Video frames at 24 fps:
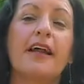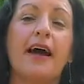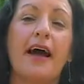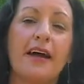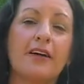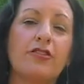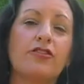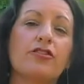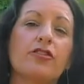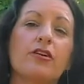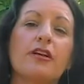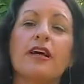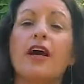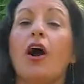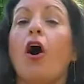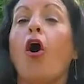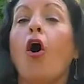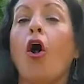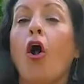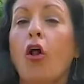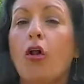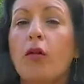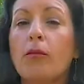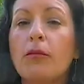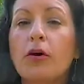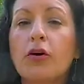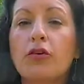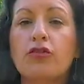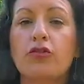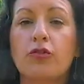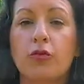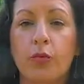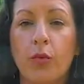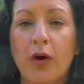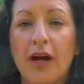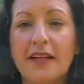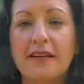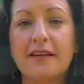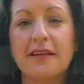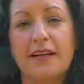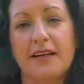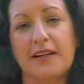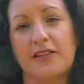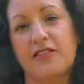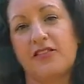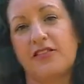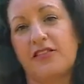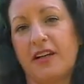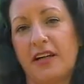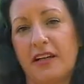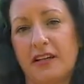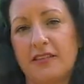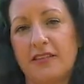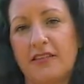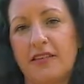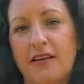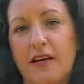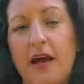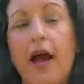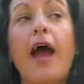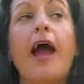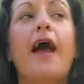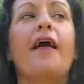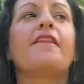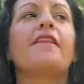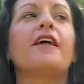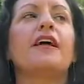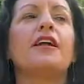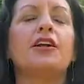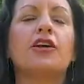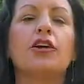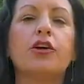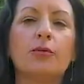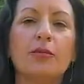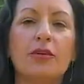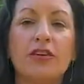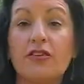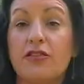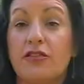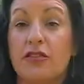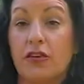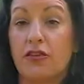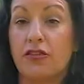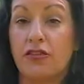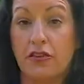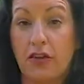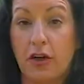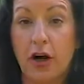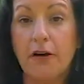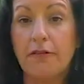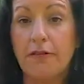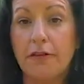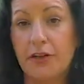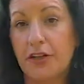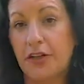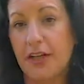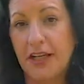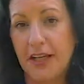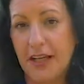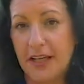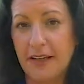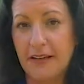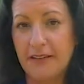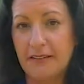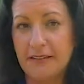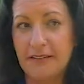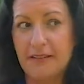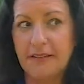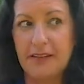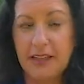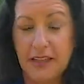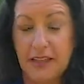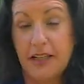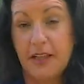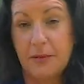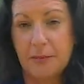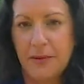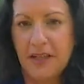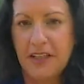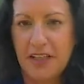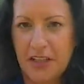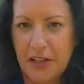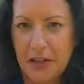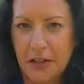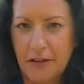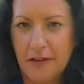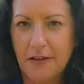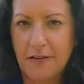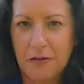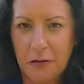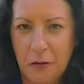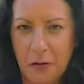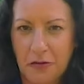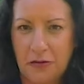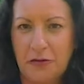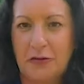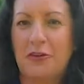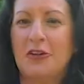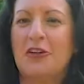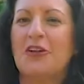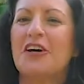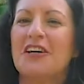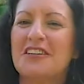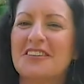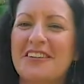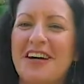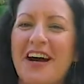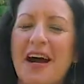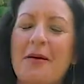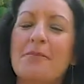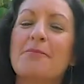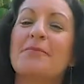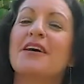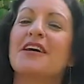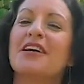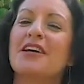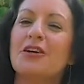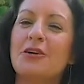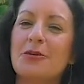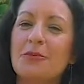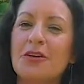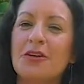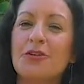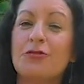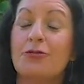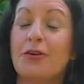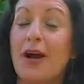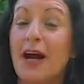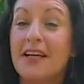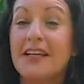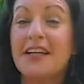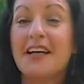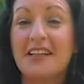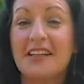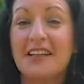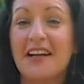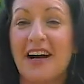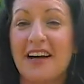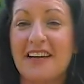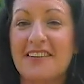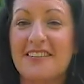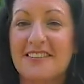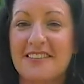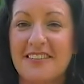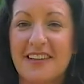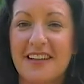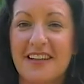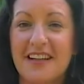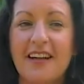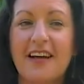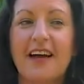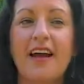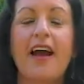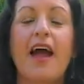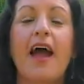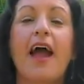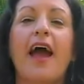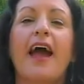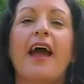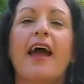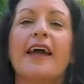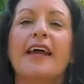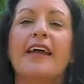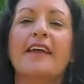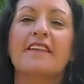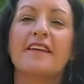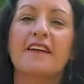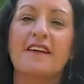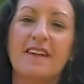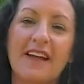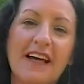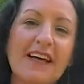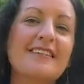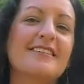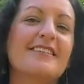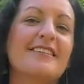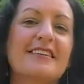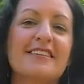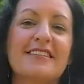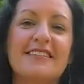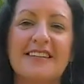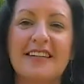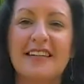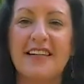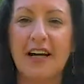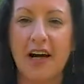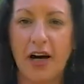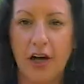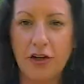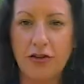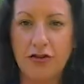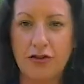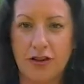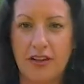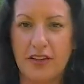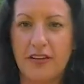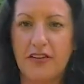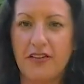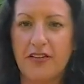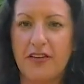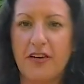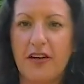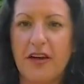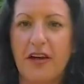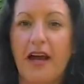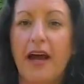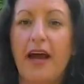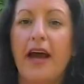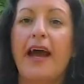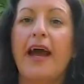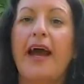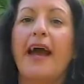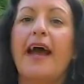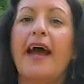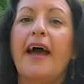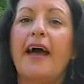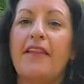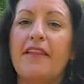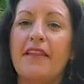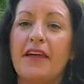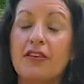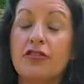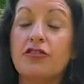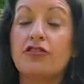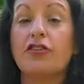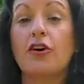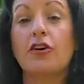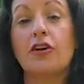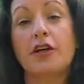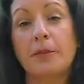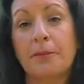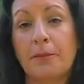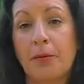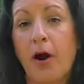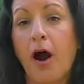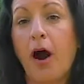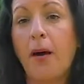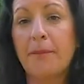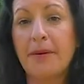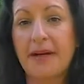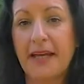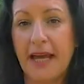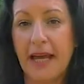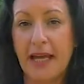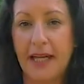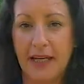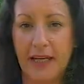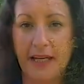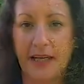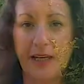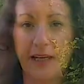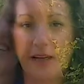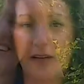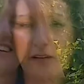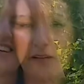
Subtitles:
actually almost went extinct, and then humans discovered it. It had been here, of course, for a long time, but humans recognized it in the late 1600s and then started propagating it.